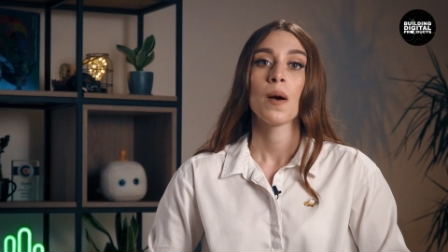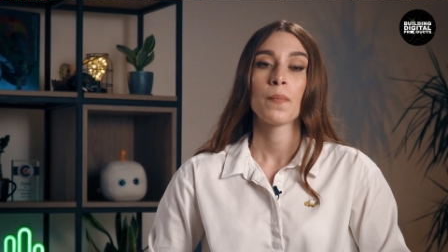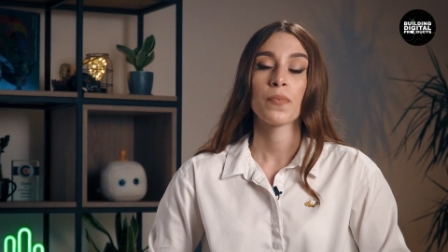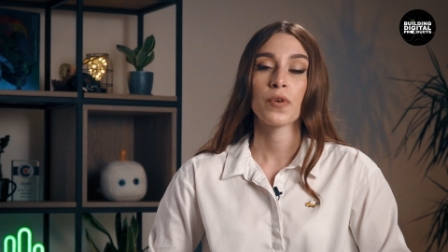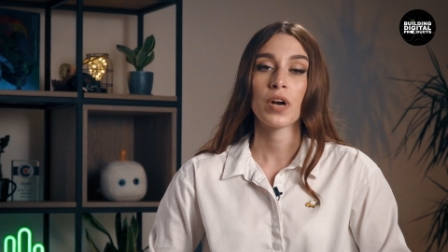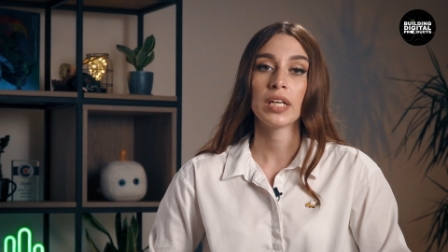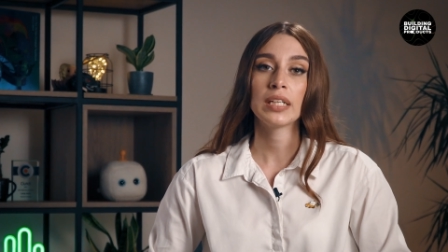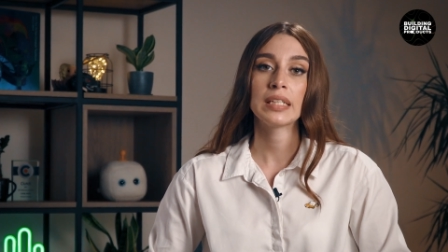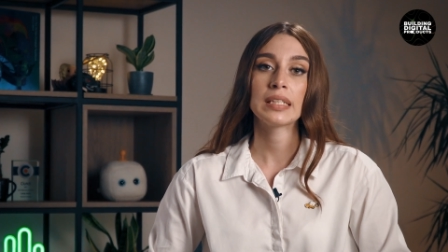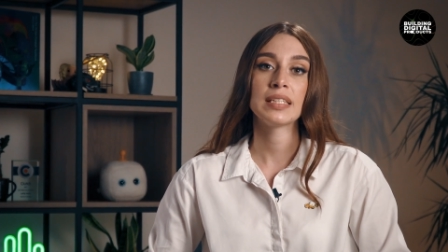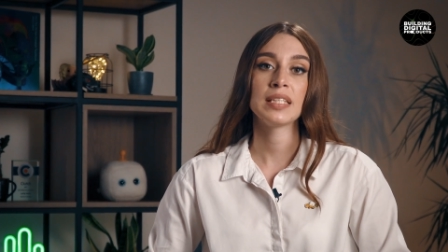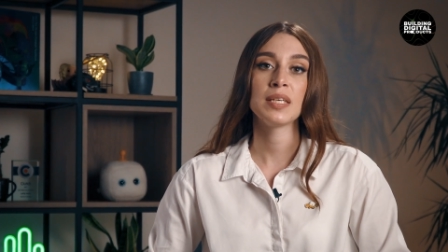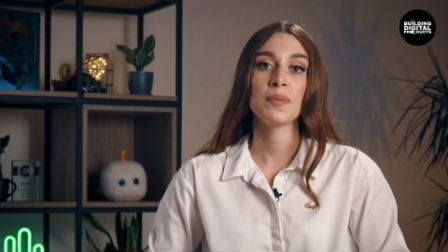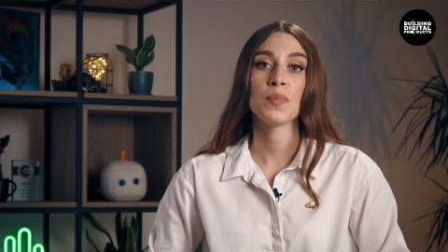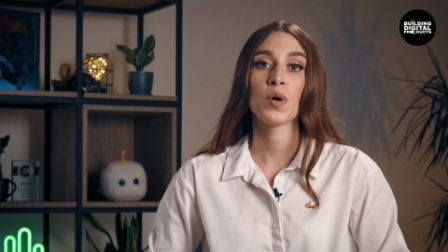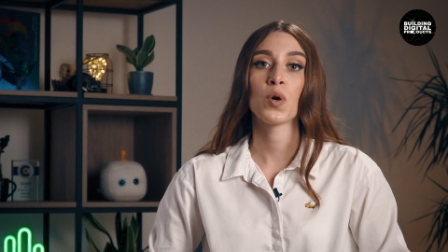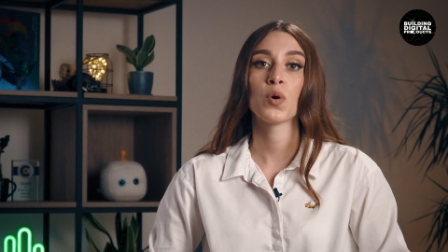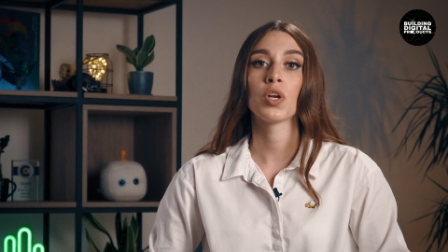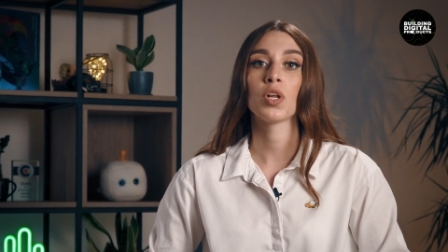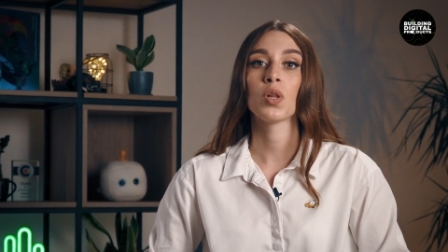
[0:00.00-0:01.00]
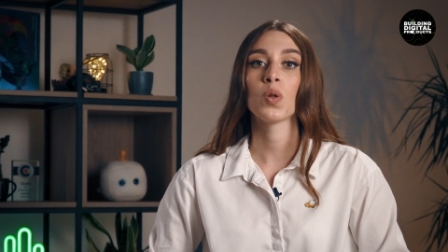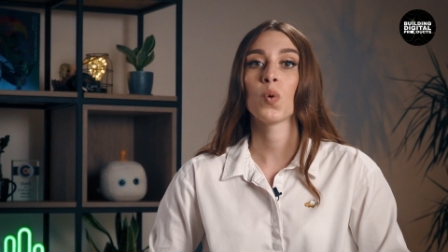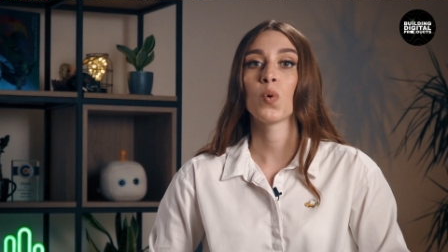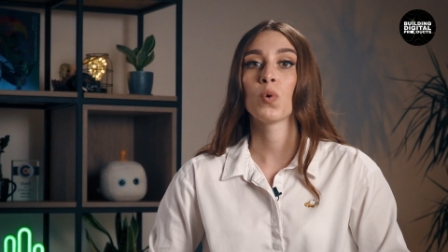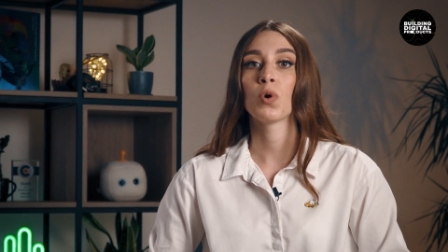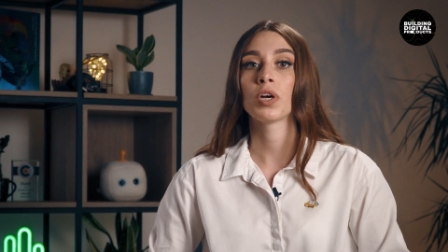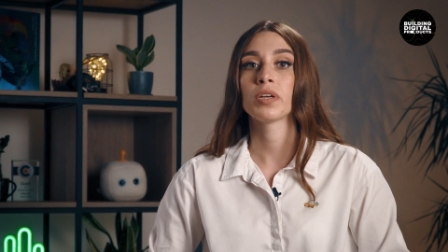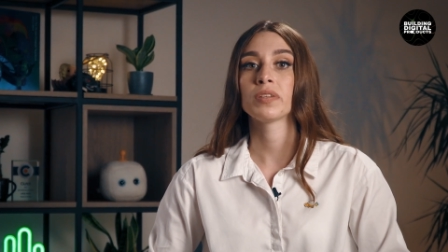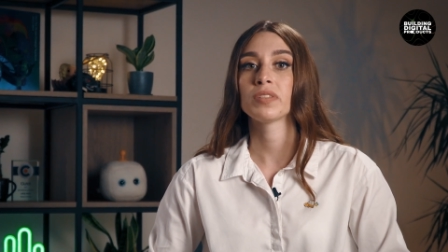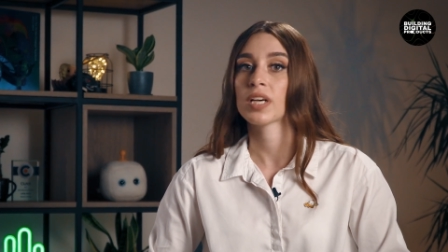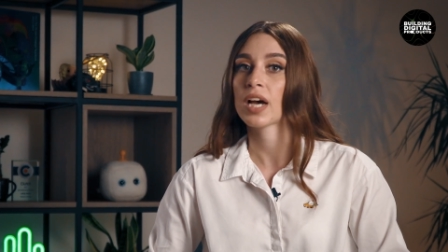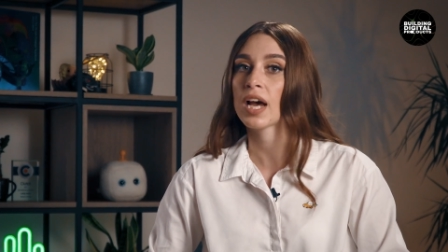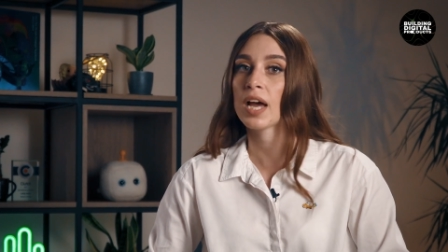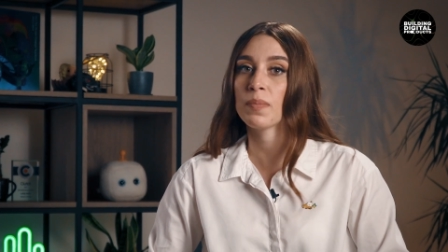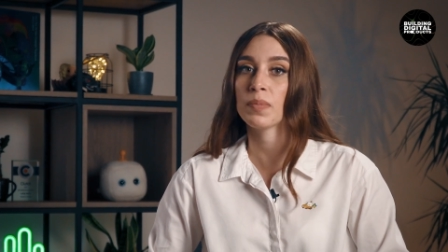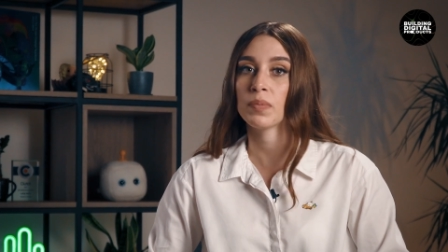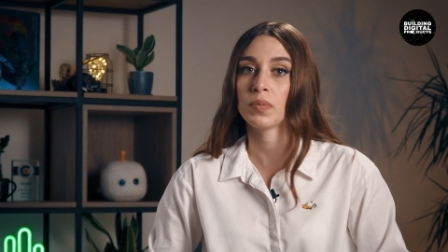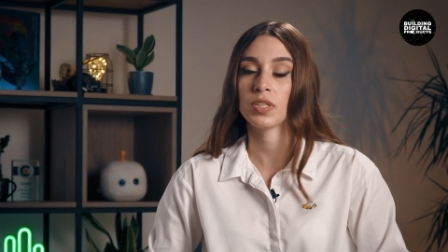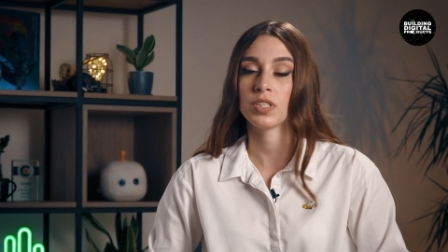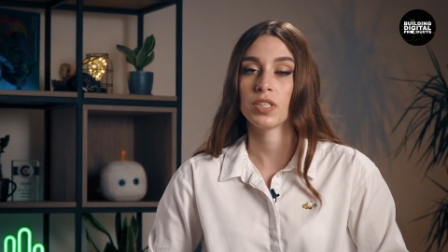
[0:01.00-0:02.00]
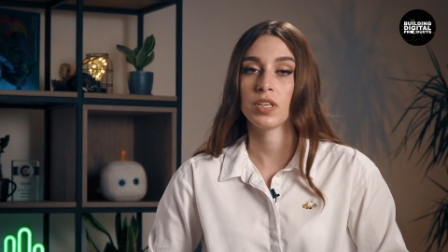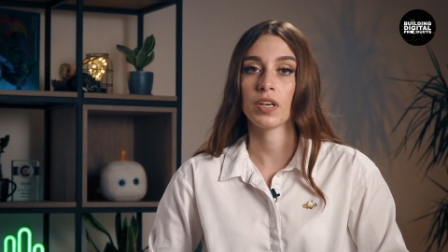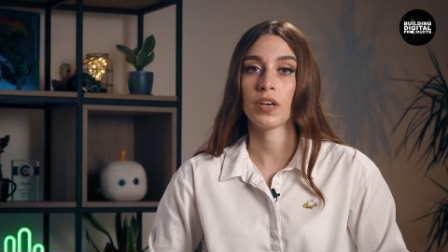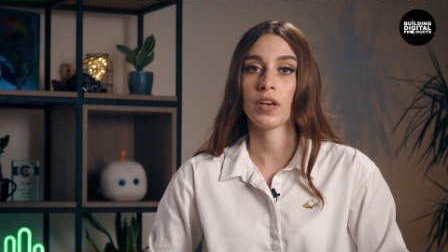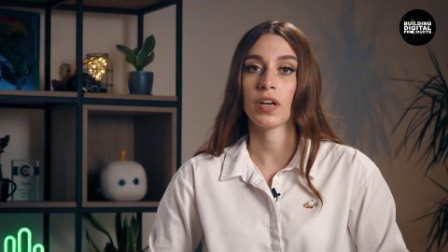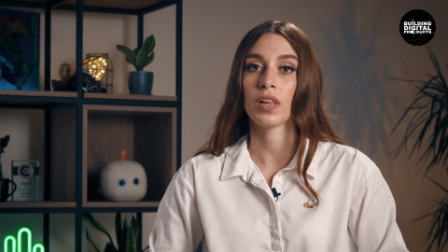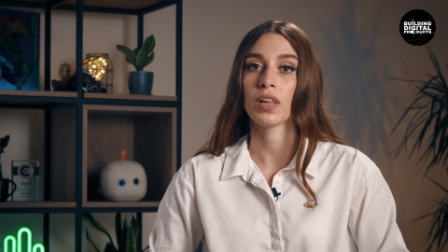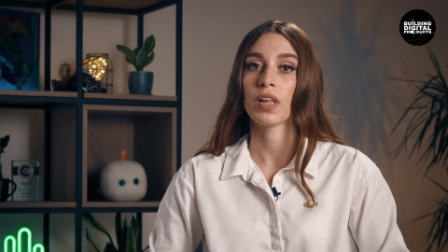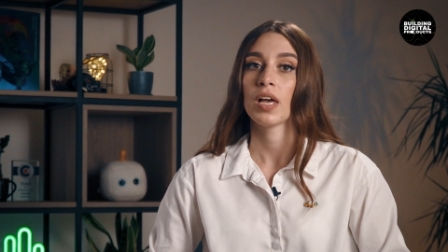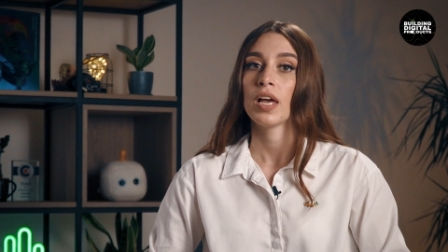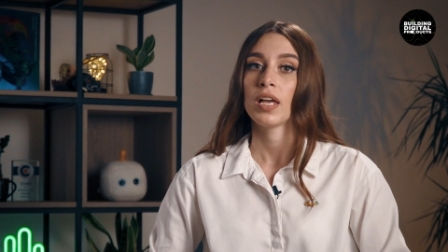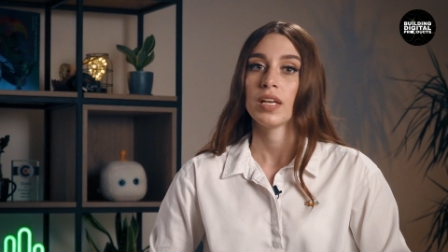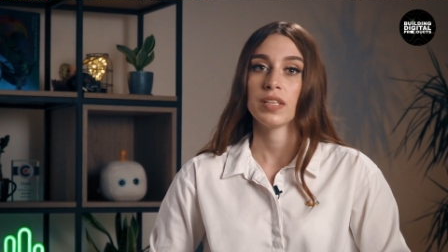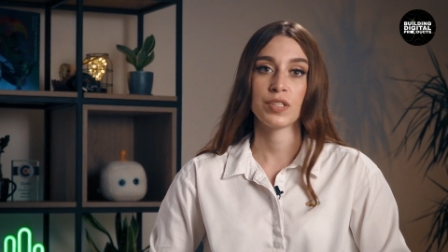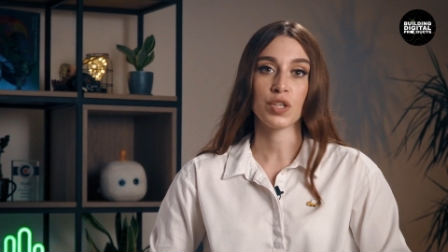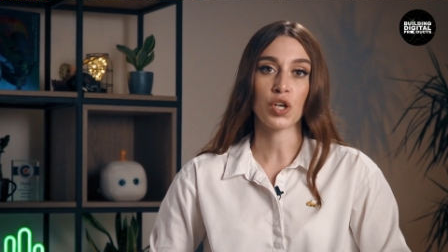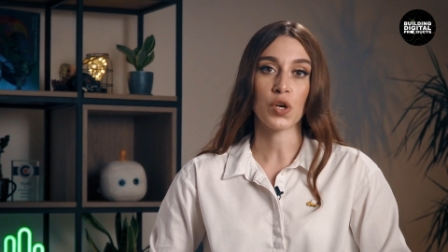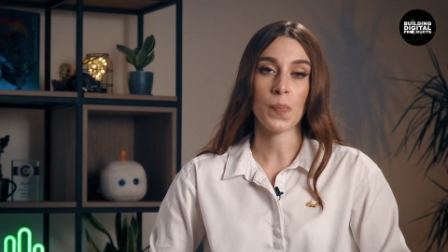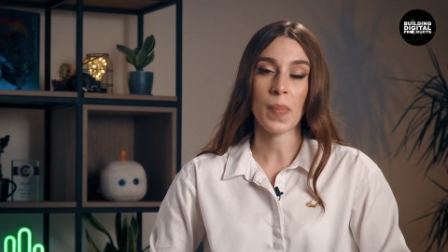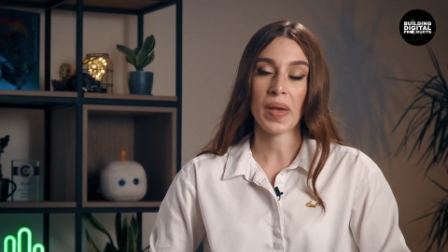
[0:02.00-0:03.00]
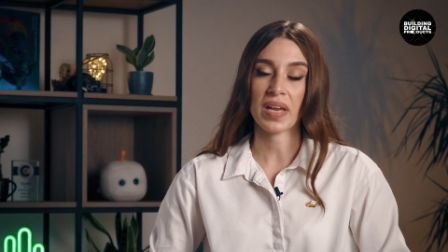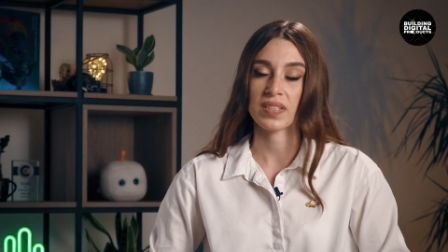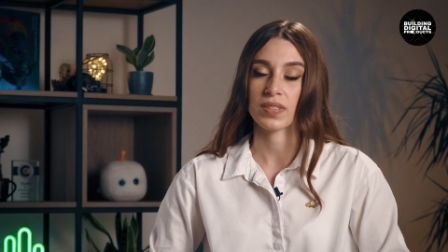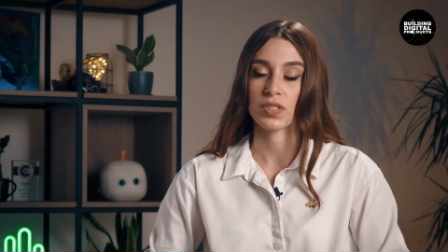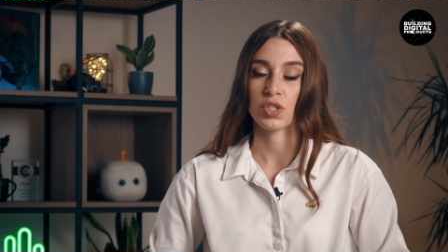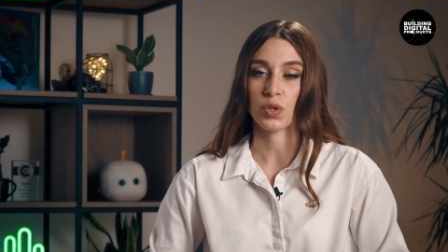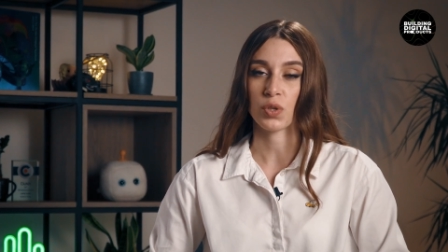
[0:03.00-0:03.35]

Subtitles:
product team model or time and material is your best